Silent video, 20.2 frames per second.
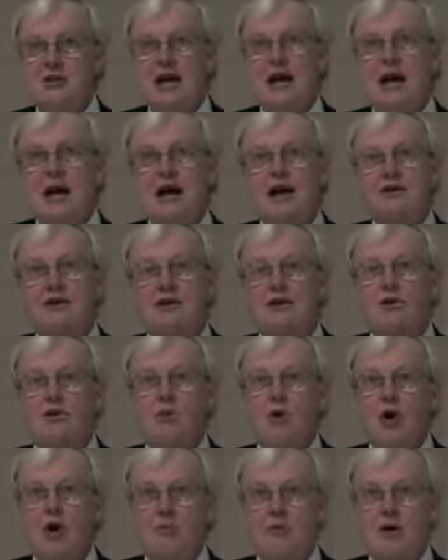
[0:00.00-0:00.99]
your hand, go to
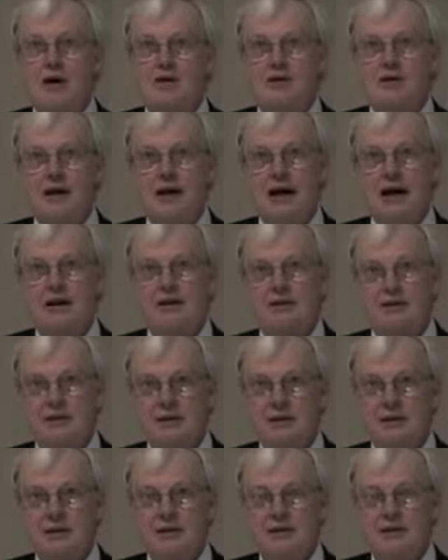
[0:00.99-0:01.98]
Walmart tonight.
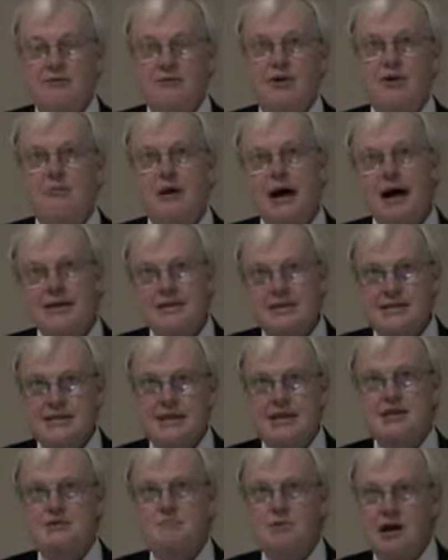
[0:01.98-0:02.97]
For about
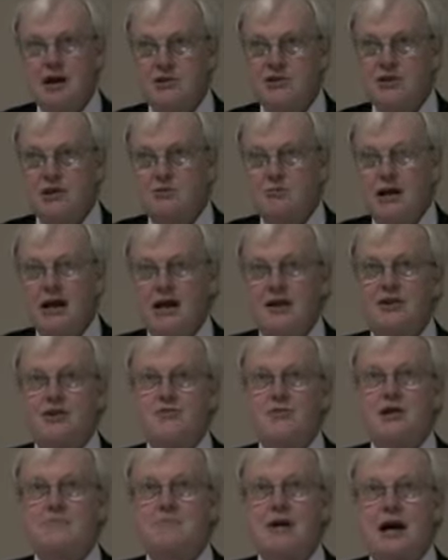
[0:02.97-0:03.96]
six bucks, you can buy a
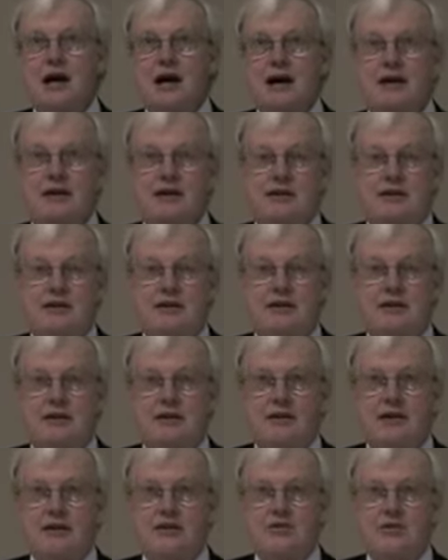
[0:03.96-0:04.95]
three pack
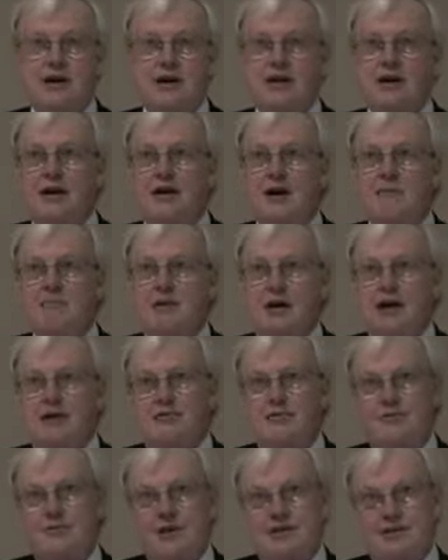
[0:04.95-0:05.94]
and try the
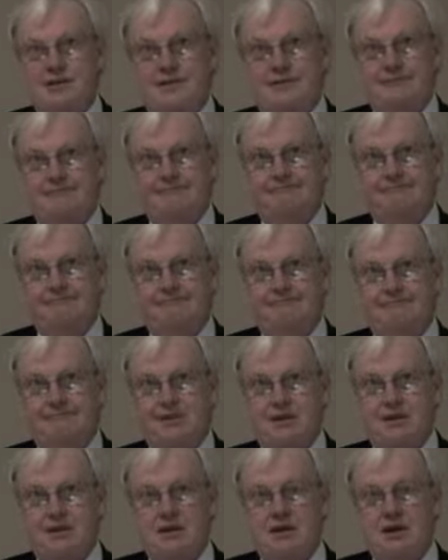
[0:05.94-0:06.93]
compact fluorescent.
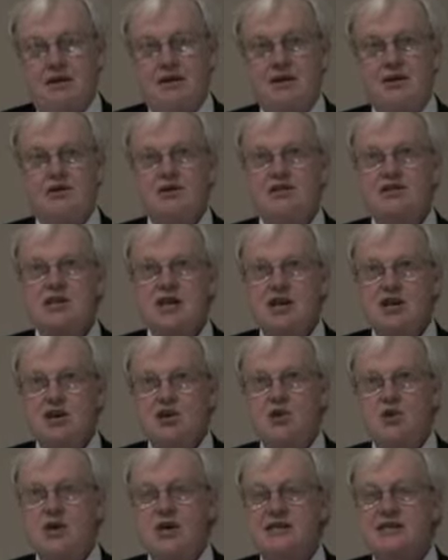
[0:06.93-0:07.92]
I guarantee
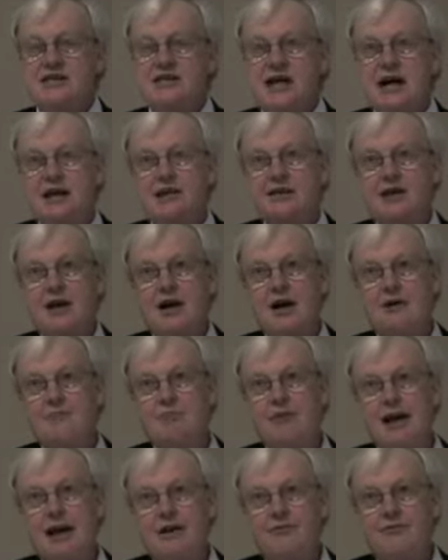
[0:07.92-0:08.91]
you it's not the
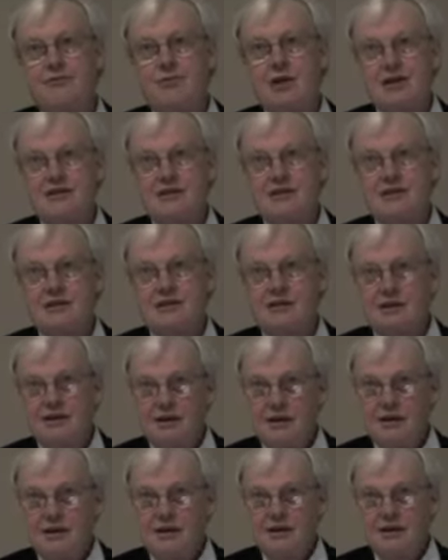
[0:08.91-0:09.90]
compact fluorescent
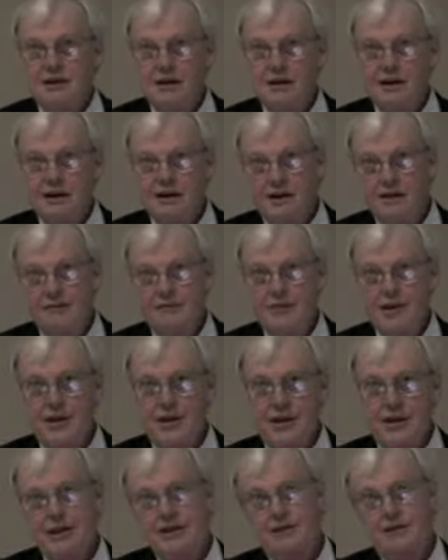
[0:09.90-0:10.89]
of
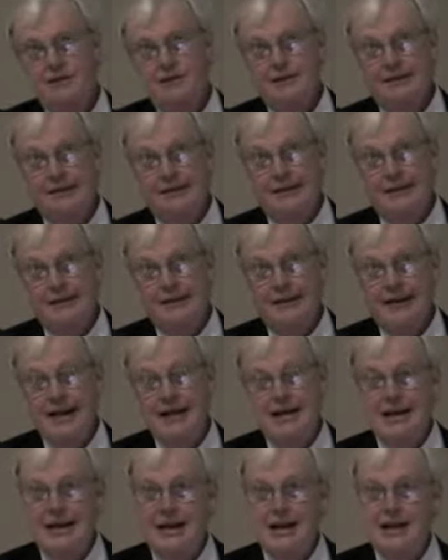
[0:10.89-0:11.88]
the
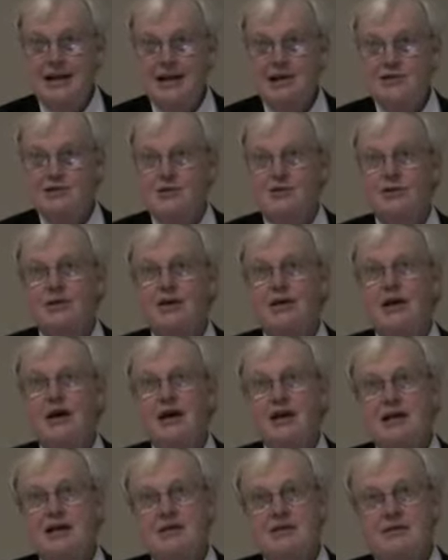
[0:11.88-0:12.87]
late 80s, early
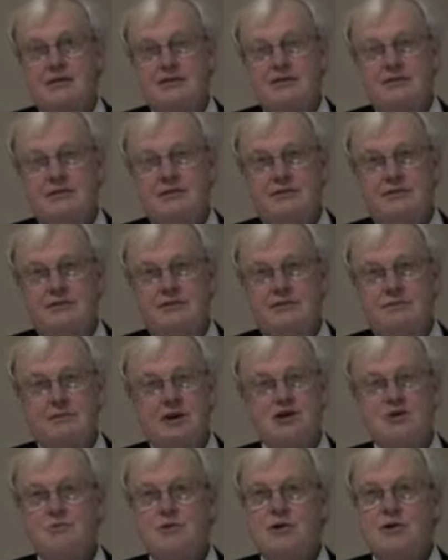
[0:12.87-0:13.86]
90s.
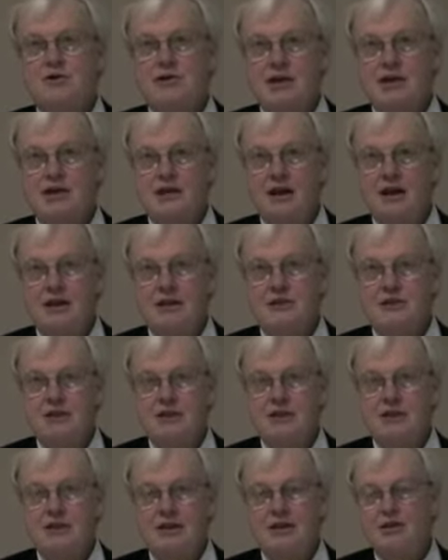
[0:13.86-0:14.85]
Much better
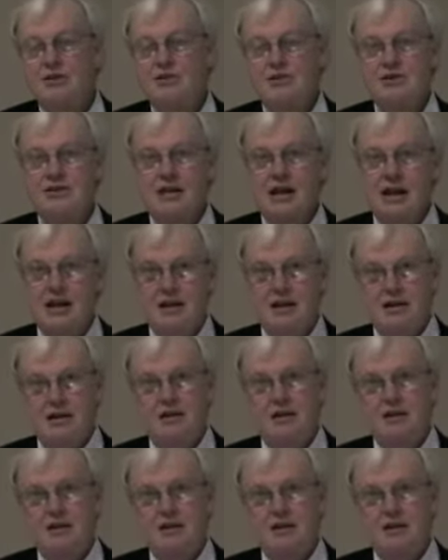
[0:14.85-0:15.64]
technology. They look just like